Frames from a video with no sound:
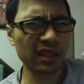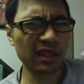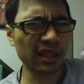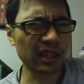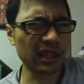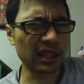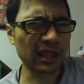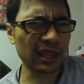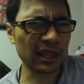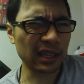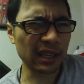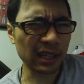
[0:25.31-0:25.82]

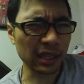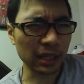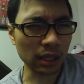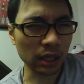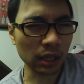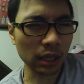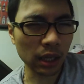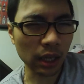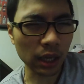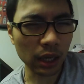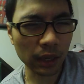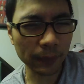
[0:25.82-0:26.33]
uh,
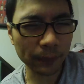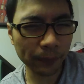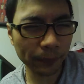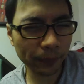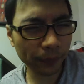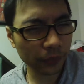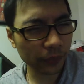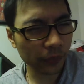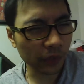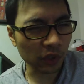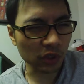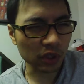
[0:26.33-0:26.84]

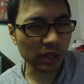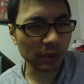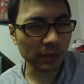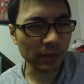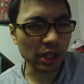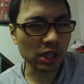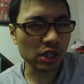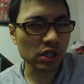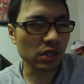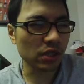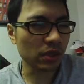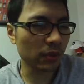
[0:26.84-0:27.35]
there's
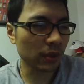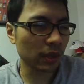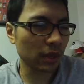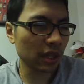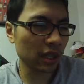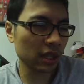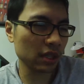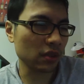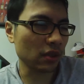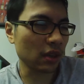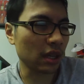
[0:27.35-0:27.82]
some issues with it,